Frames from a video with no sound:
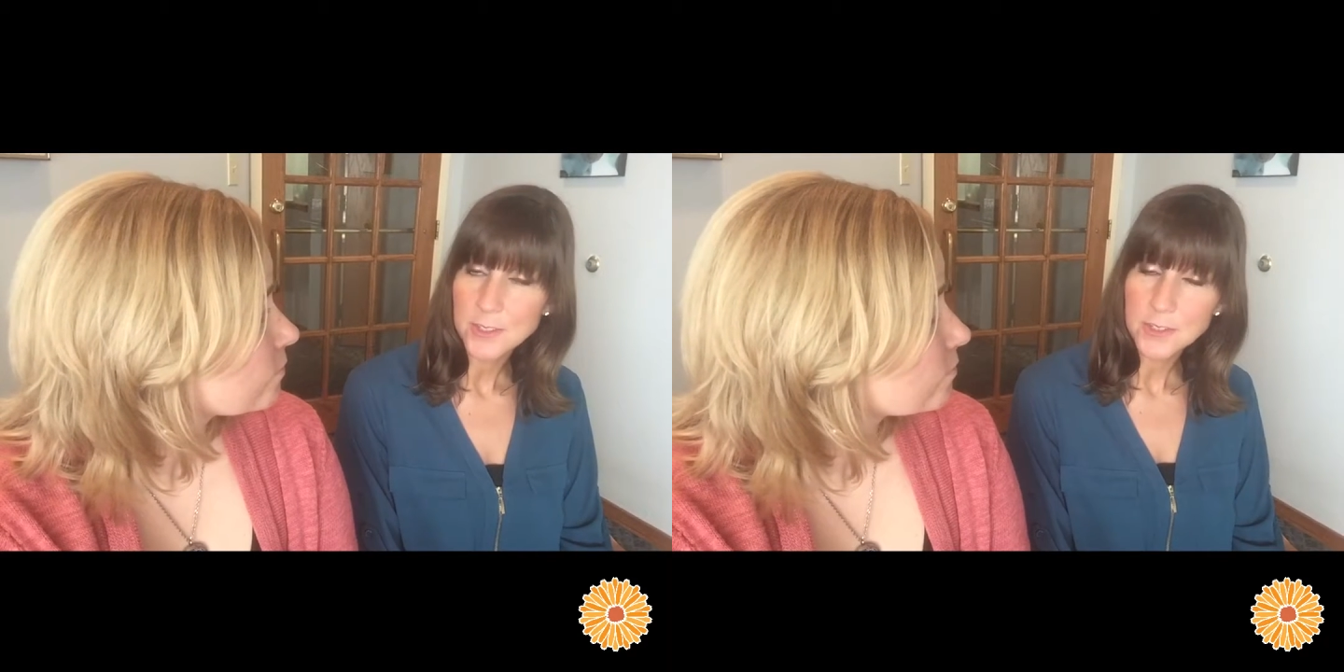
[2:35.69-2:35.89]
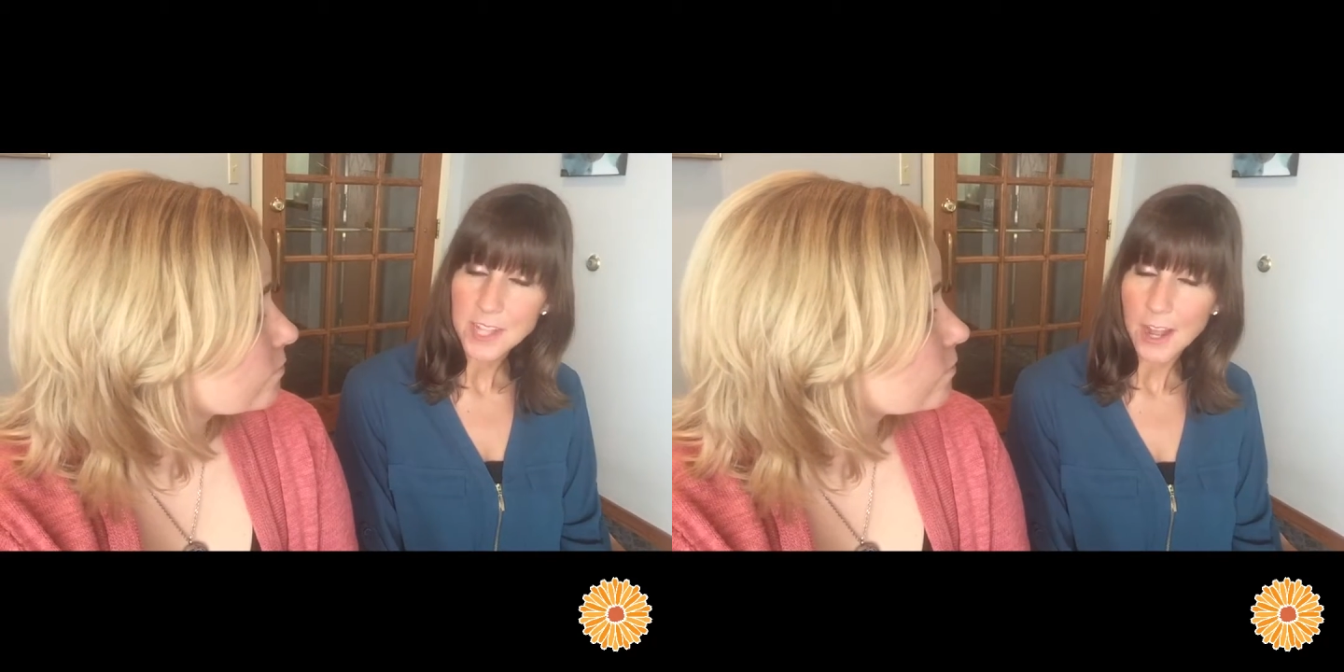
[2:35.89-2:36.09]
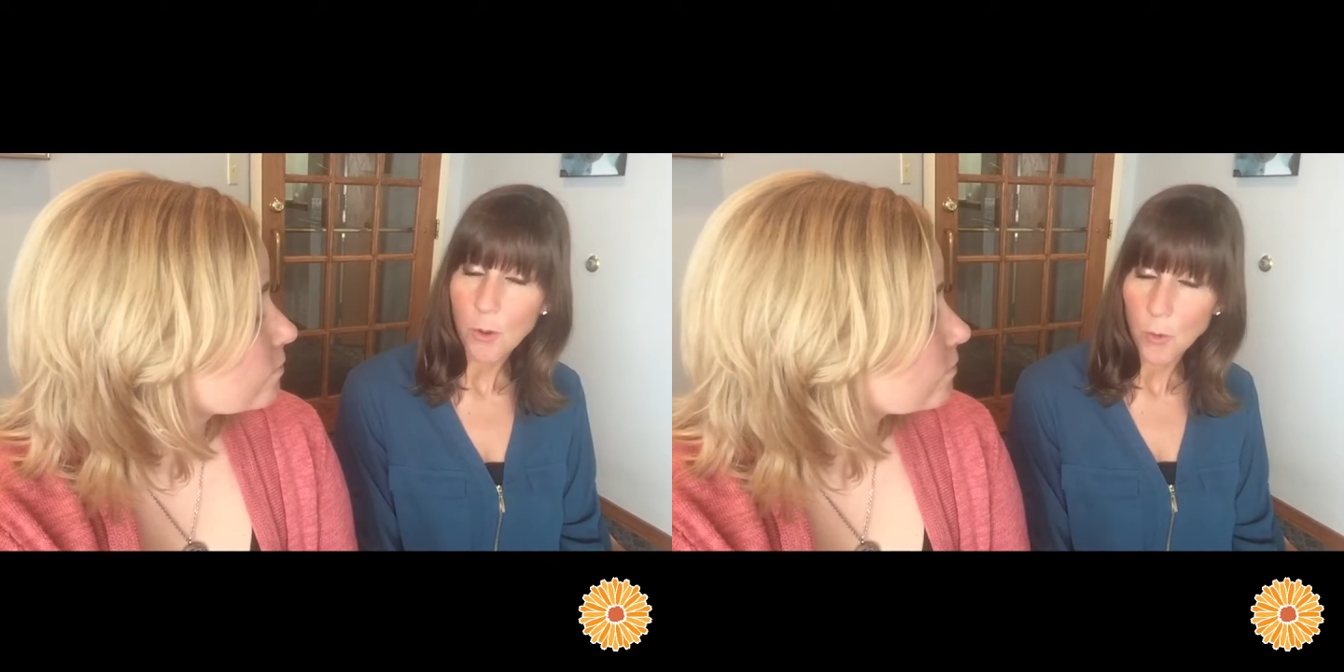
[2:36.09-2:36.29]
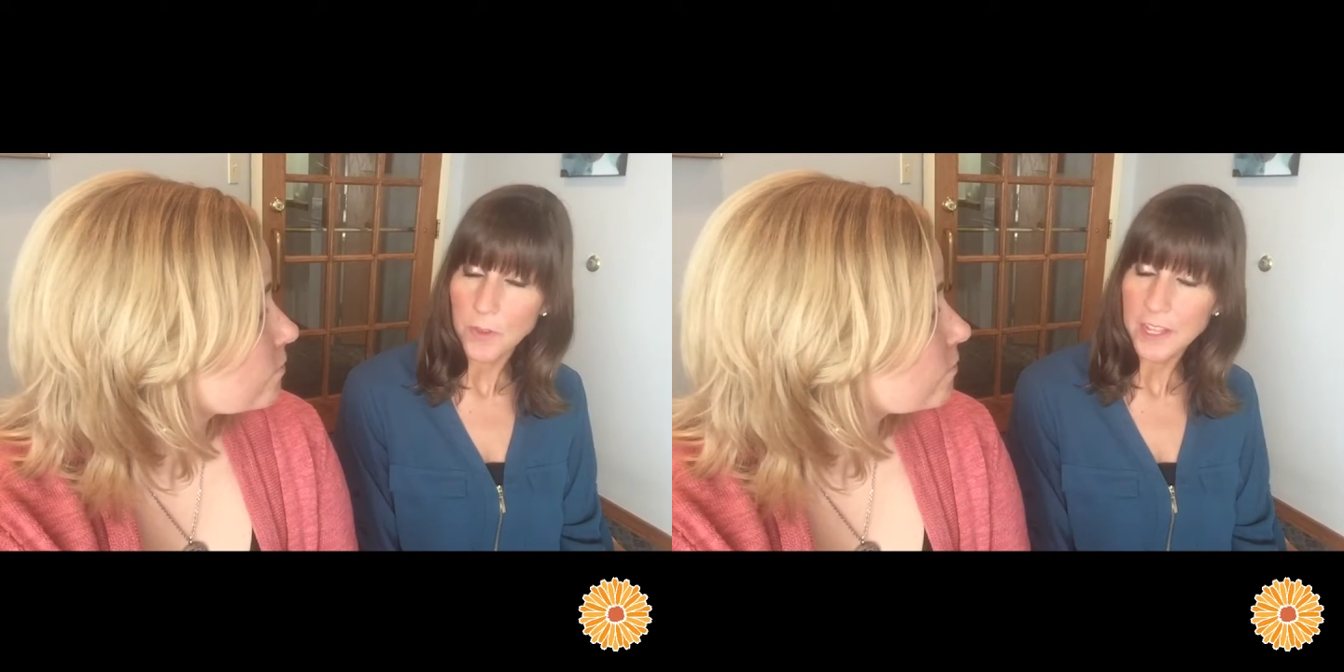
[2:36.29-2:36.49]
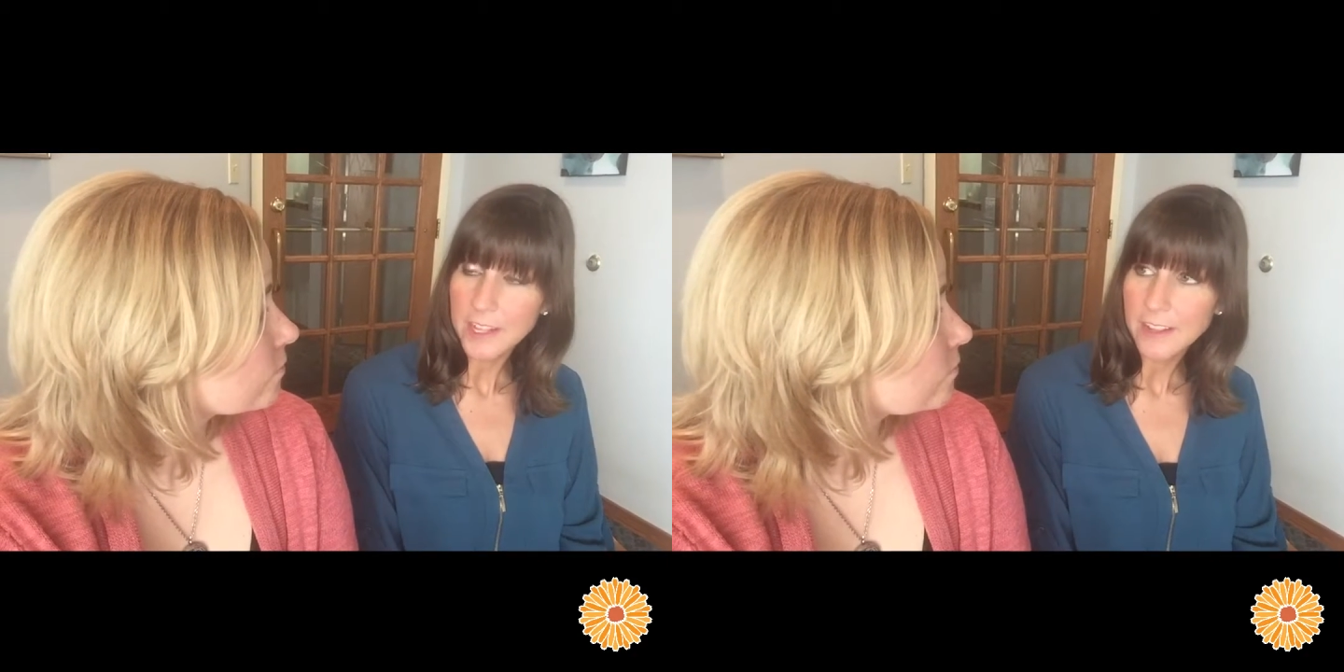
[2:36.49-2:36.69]
So it's not
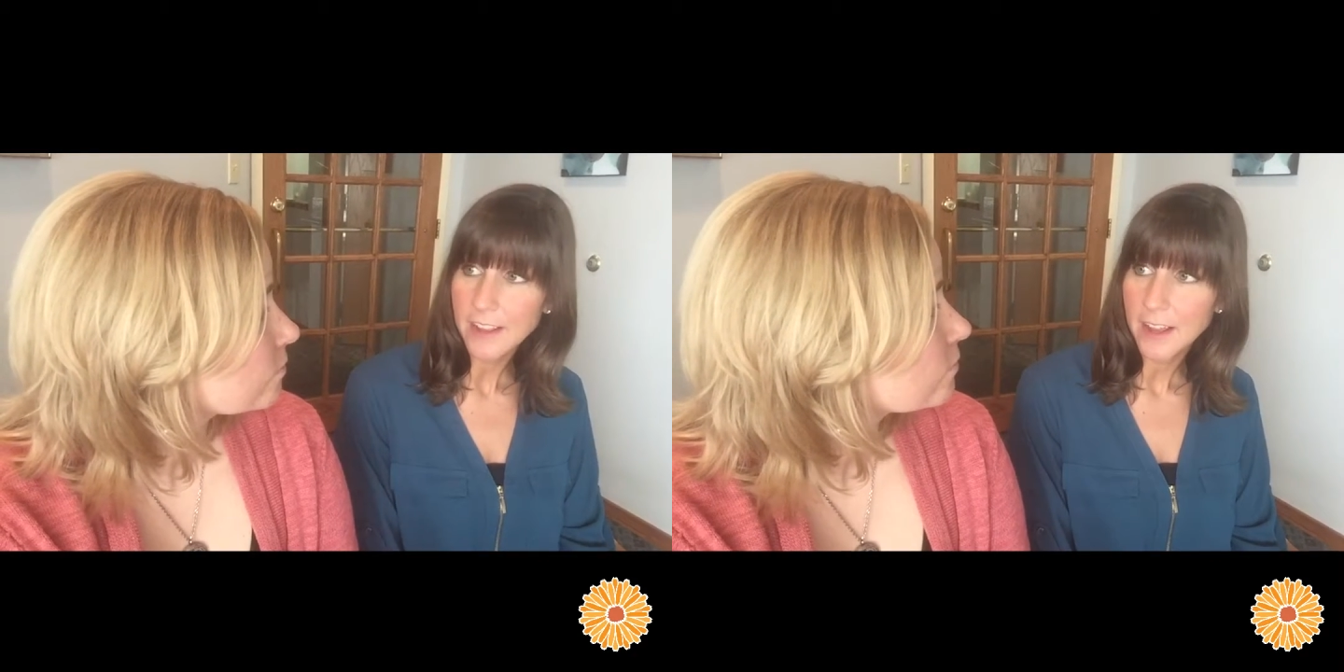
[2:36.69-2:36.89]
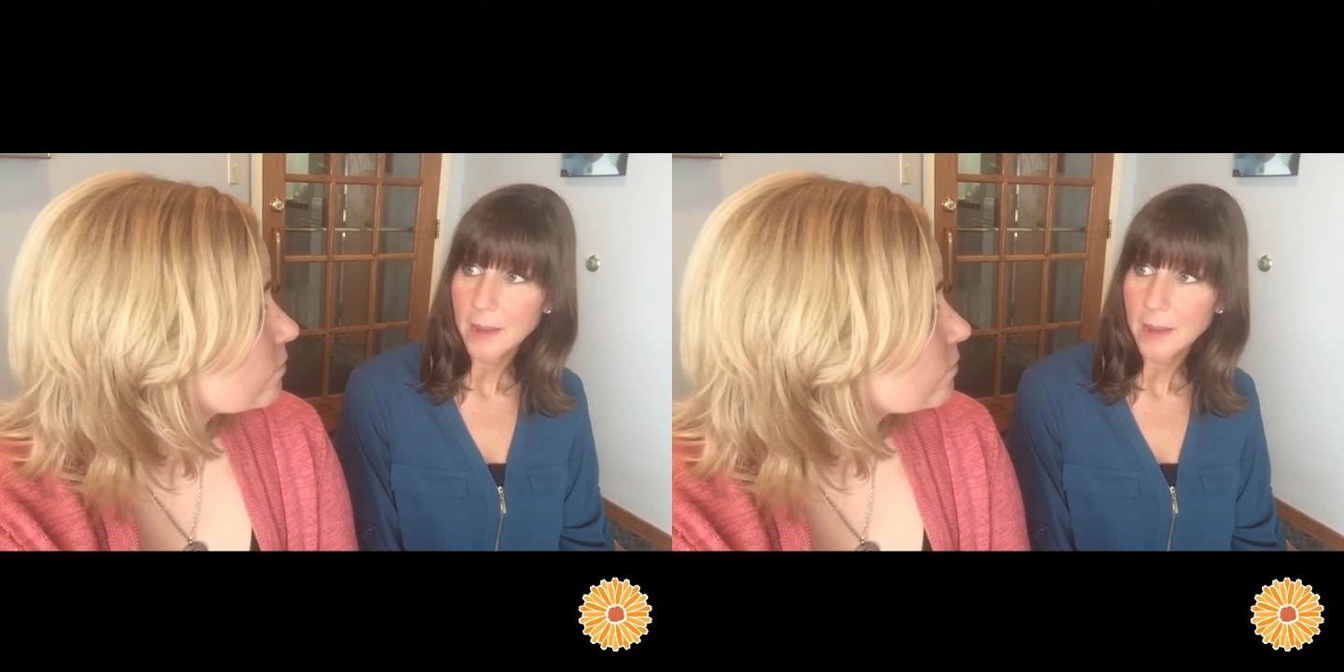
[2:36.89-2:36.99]
only